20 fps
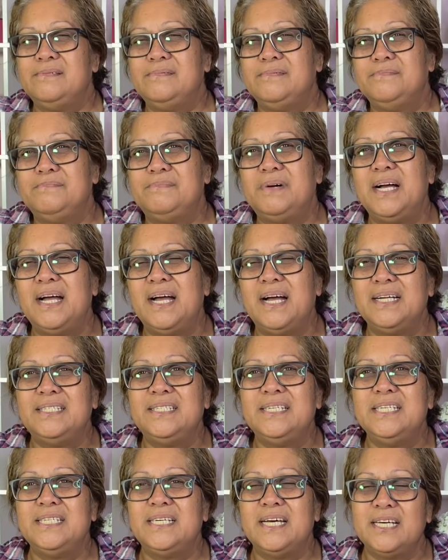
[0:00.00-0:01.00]
my
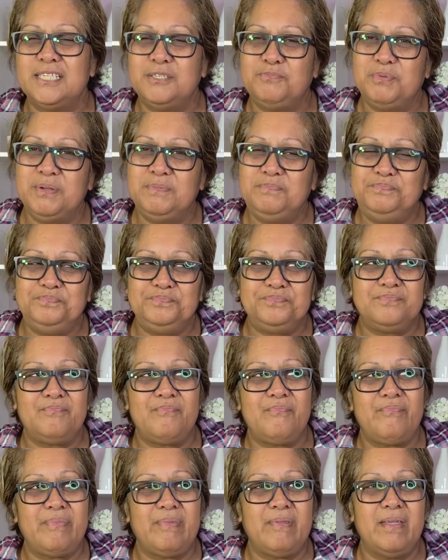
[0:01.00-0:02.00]
auntie's husband,
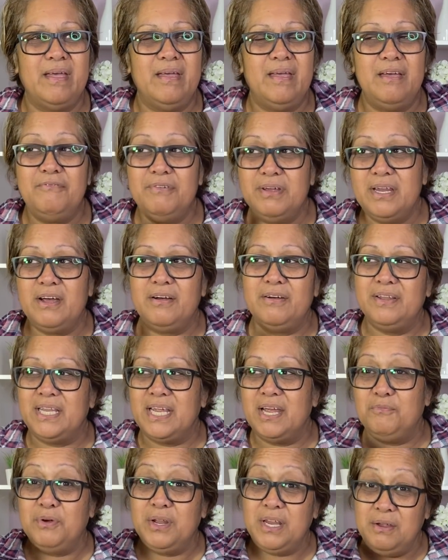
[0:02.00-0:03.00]
every now and
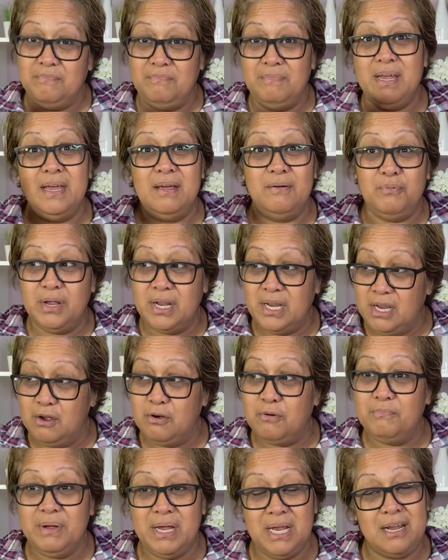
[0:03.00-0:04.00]
then when he'll
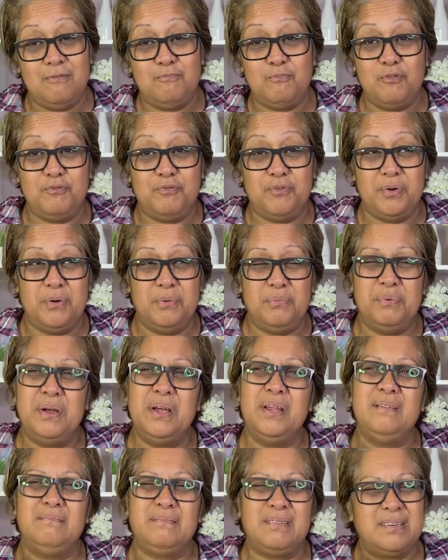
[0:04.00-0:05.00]
meet up with her,
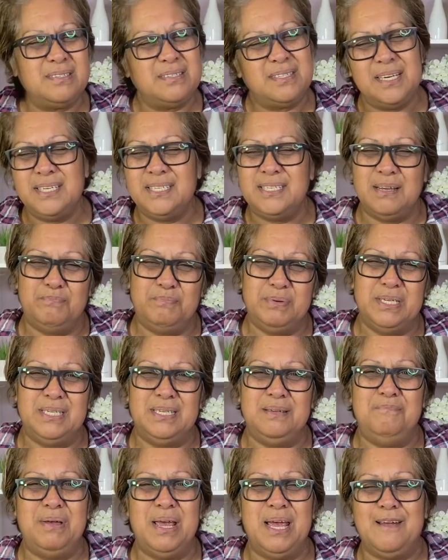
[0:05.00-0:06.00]
because he's a busy
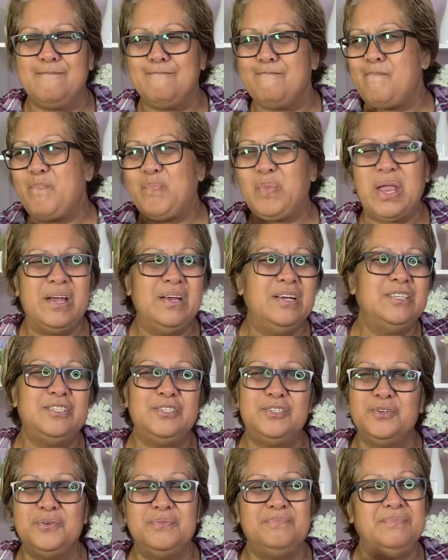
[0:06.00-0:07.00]
man.
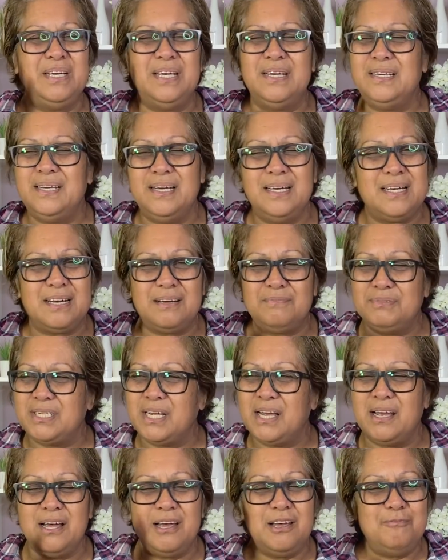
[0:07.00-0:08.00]
He comes
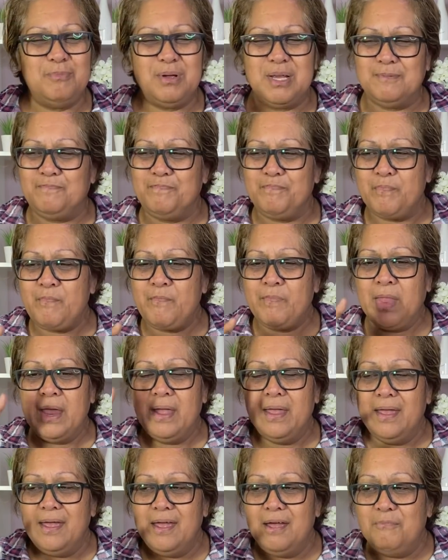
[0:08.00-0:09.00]
home
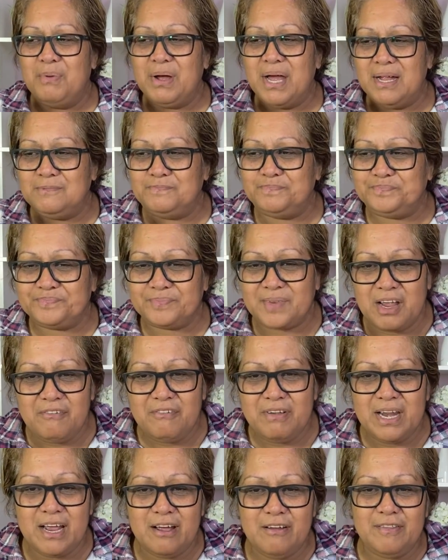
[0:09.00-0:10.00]
but
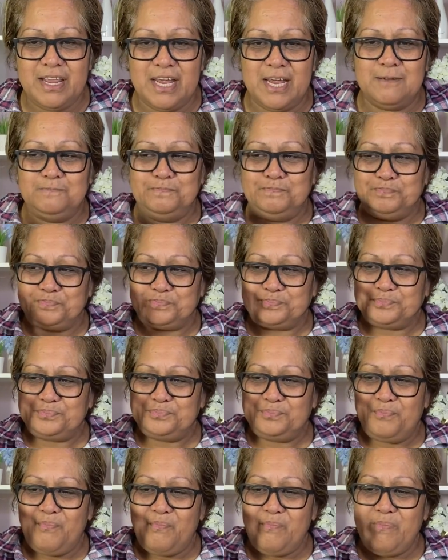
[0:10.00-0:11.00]
every now and then
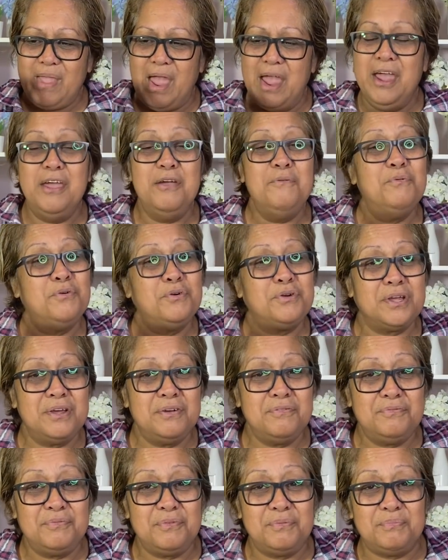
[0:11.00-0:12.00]
he will
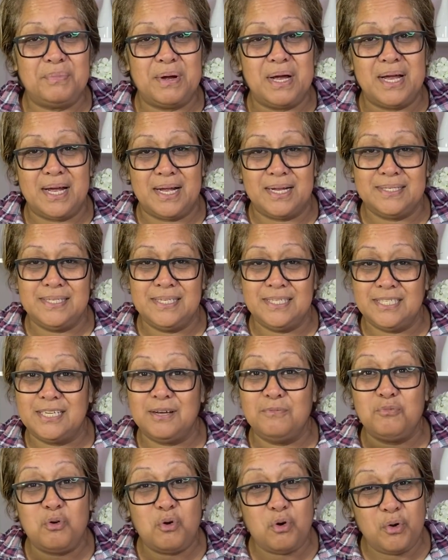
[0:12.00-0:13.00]
give my auntie
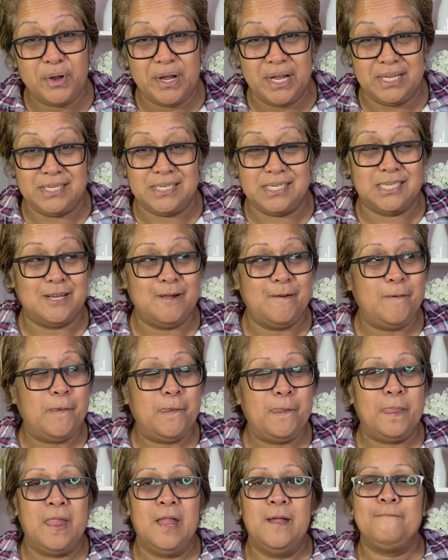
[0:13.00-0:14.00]
some coins.
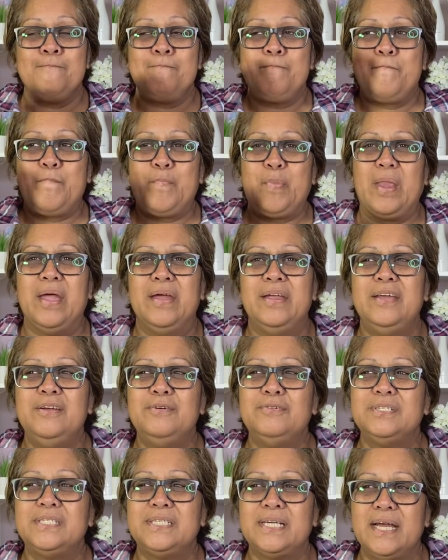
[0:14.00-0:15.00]
And he
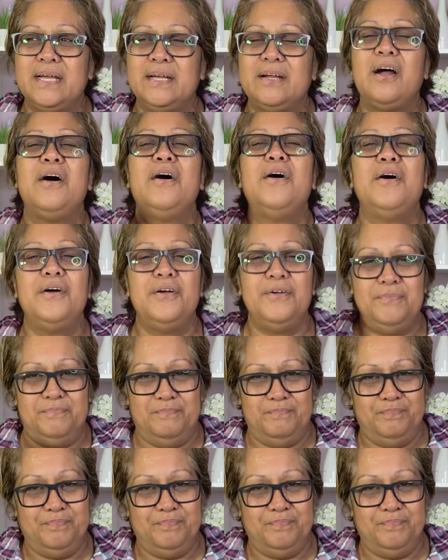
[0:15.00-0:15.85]
will say, go home,